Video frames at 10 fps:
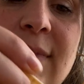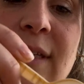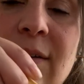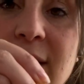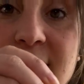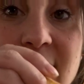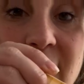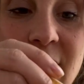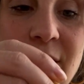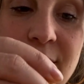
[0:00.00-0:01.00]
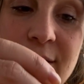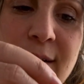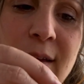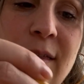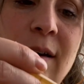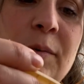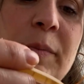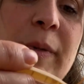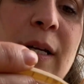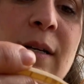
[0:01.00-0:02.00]
Okay, it's a lot harder than I thought it
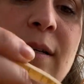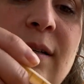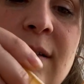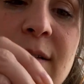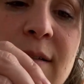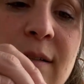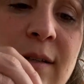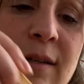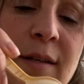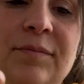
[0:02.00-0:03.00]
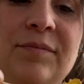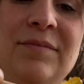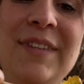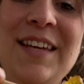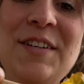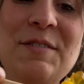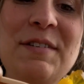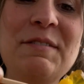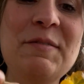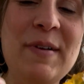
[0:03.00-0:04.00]
would be. You know what it
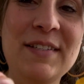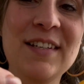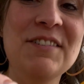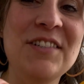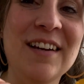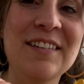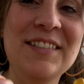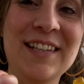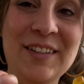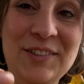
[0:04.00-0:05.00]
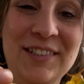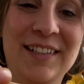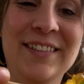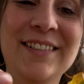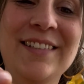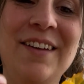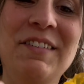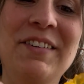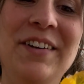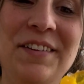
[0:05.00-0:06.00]
reminds me of? Jello jigglers. Have you
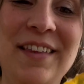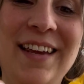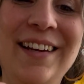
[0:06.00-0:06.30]
ever heard of that?